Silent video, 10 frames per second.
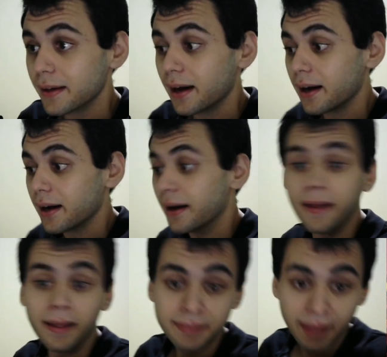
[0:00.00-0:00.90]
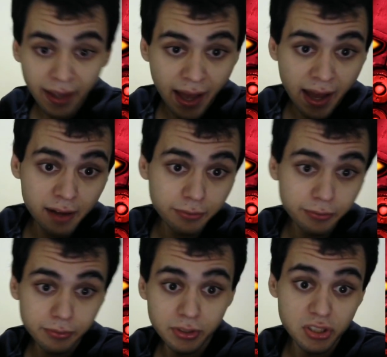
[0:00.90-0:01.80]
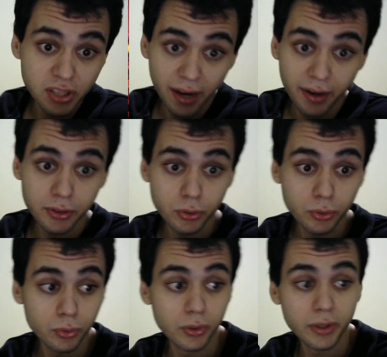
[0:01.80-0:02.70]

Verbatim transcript: Uh, and they have the desire to